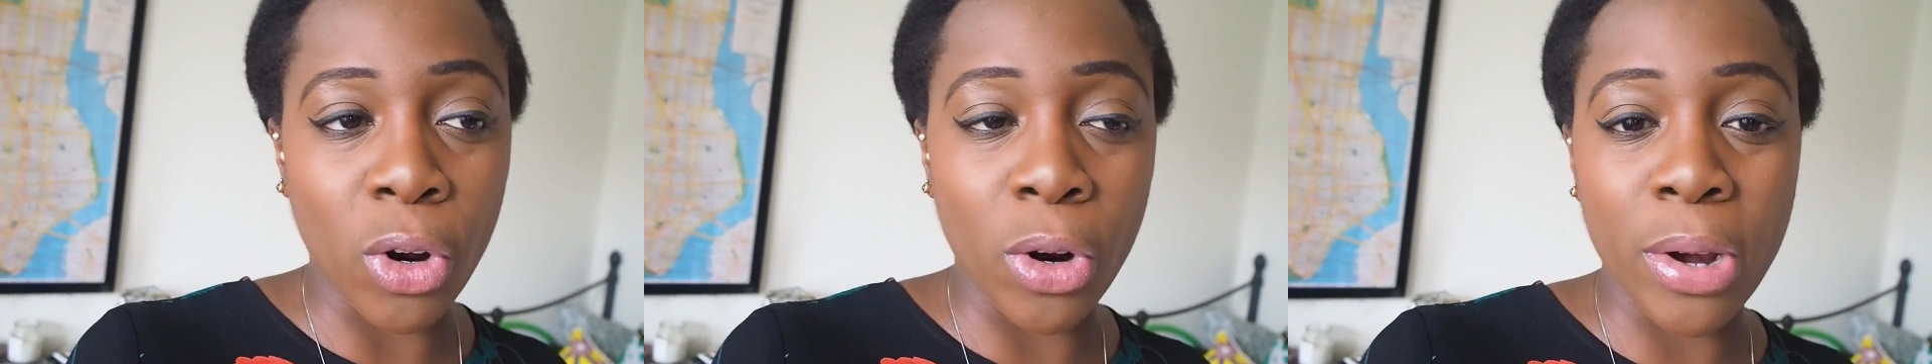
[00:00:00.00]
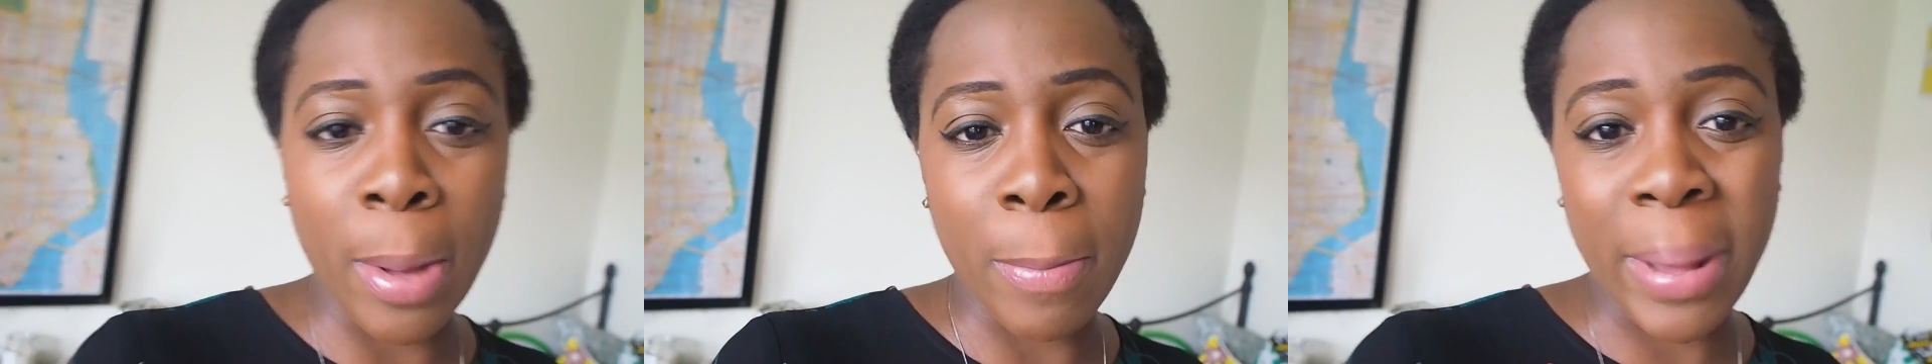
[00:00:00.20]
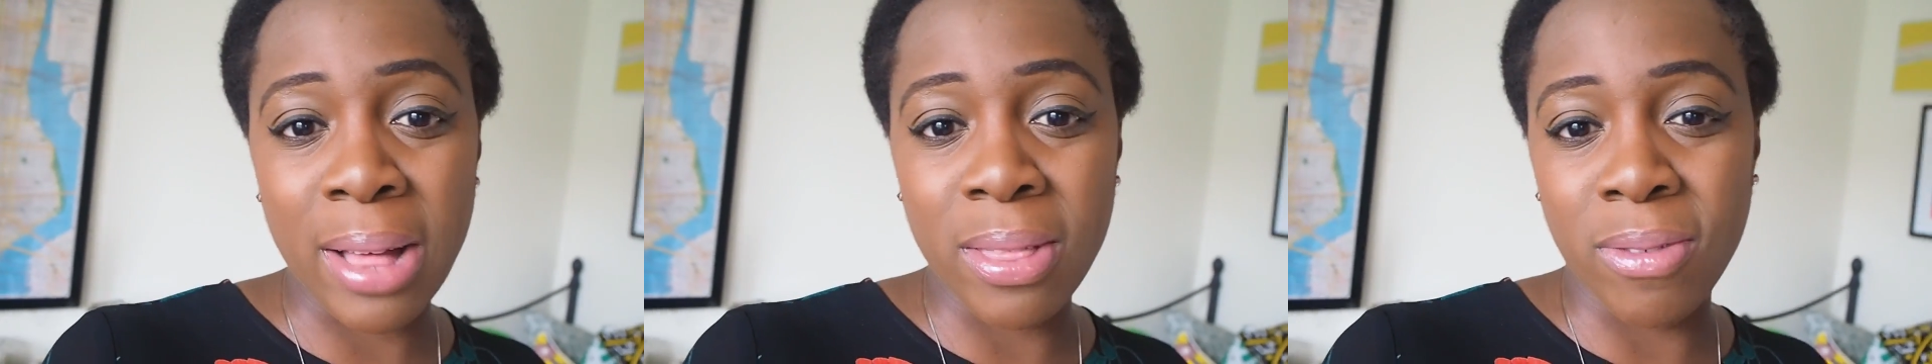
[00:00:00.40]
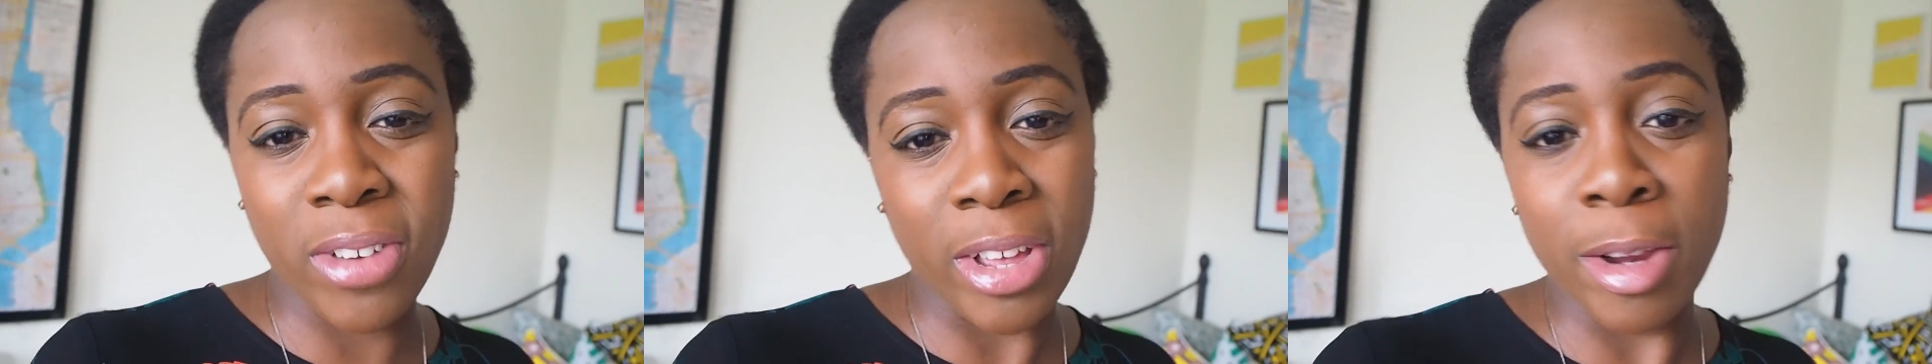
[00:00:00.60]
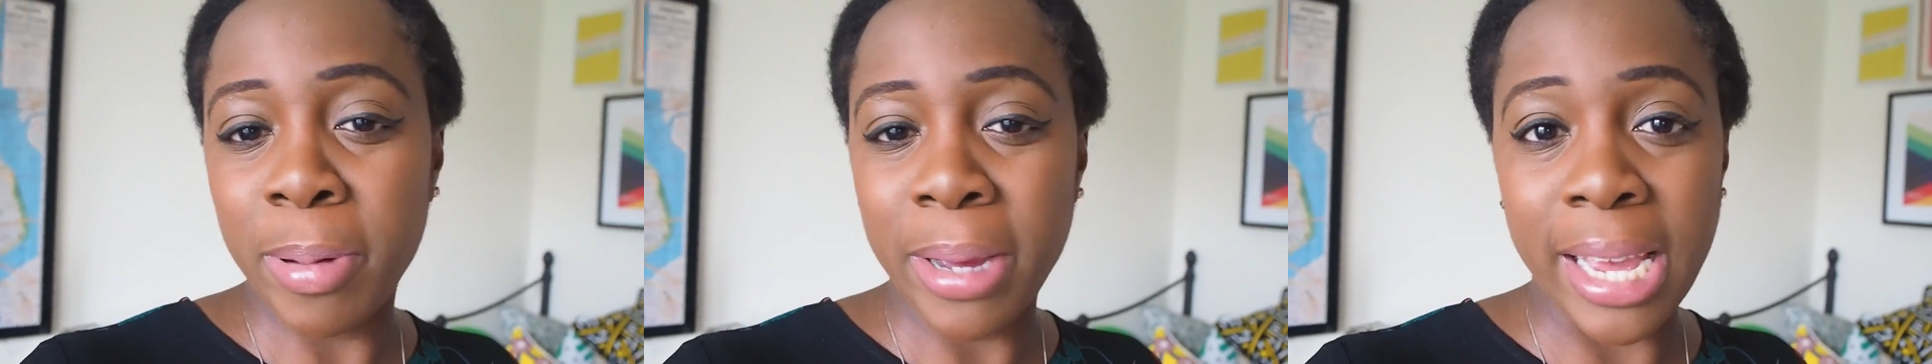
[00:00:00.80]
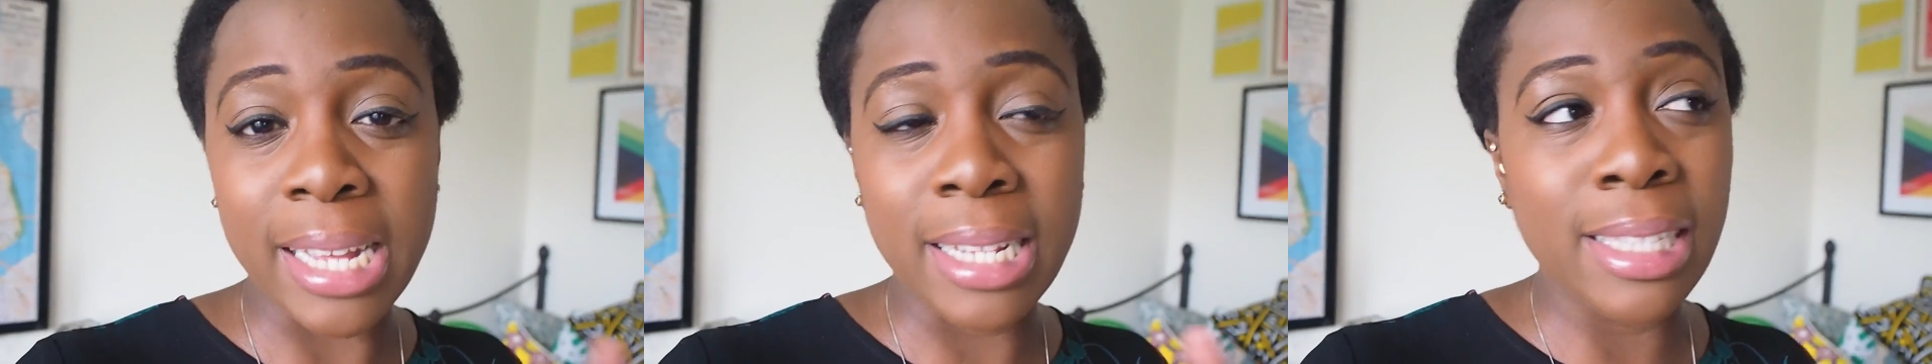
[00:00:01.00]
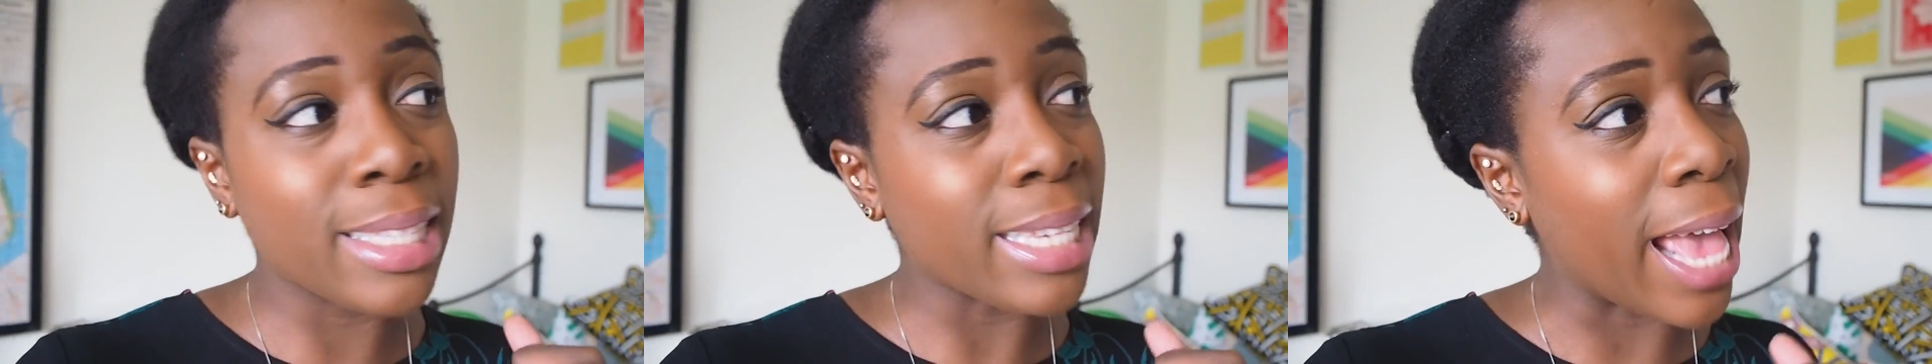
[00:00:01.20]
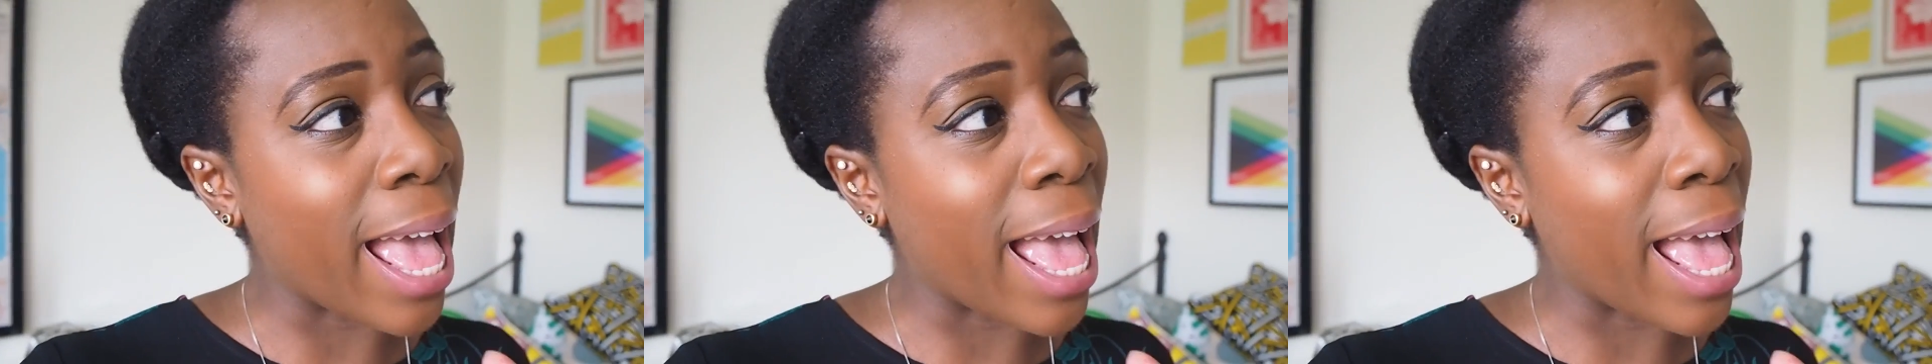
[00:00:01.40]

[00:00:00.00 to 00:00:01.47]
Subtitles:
on about the Philippines.